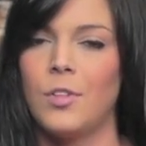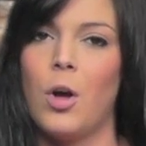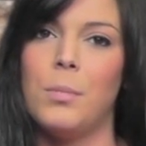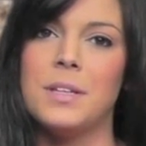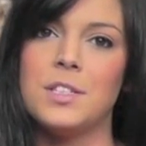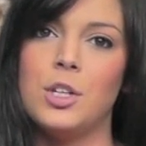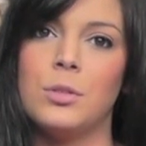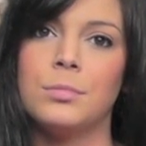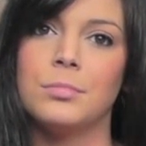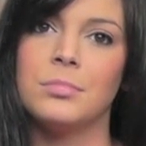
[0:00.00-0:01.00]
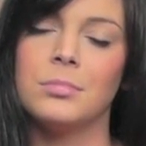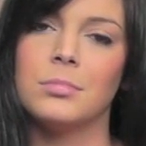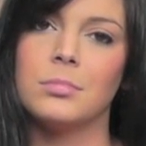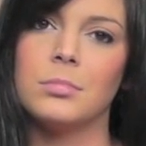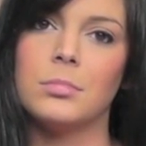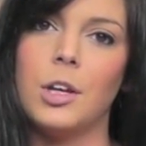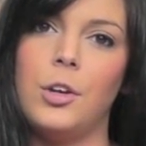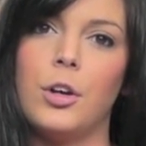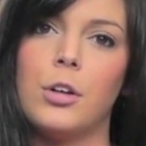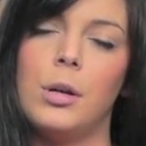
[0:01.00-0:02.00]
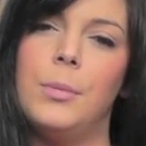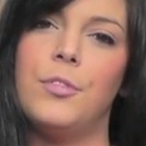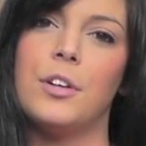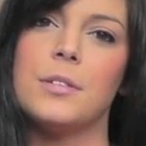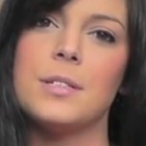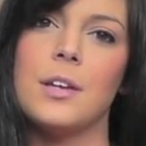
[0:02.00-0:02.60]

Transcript: I'll miss you in your cream-filled